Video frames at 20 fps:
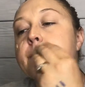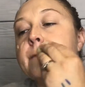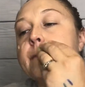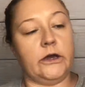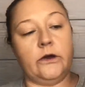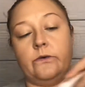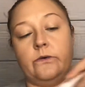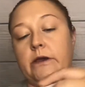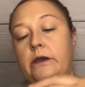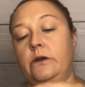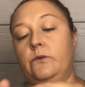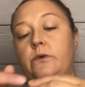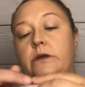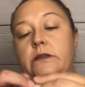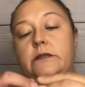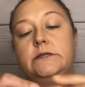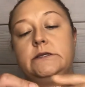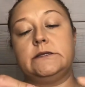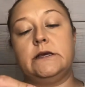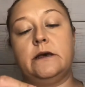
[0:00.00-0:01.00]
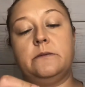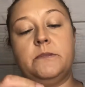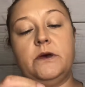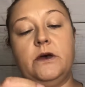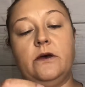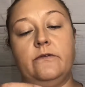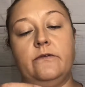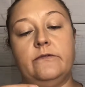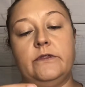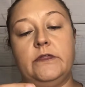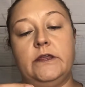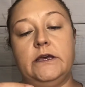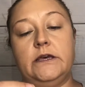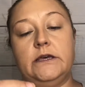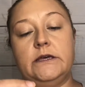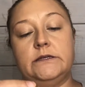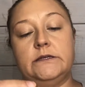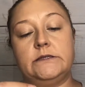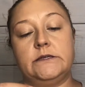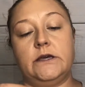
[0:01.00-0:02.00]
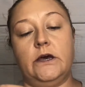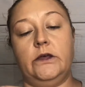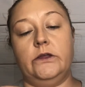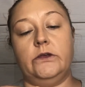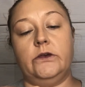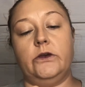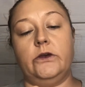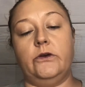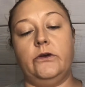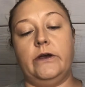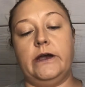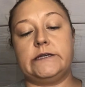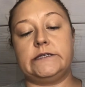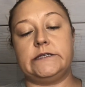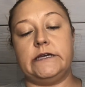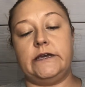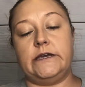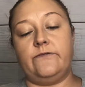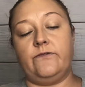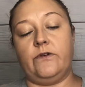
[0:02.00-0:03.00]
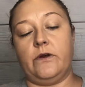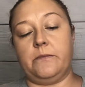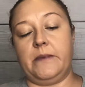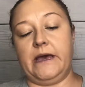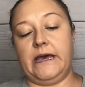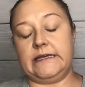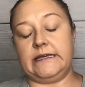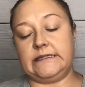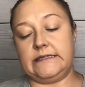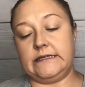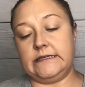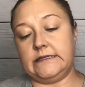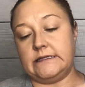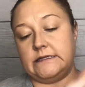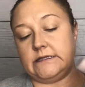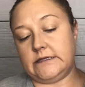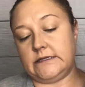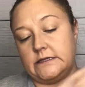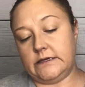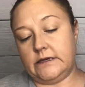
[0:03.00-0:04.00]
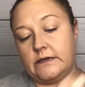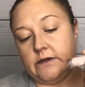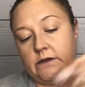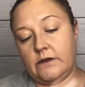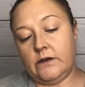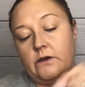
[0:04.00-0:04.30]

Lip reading: Go in with some of this color correcting from Essence.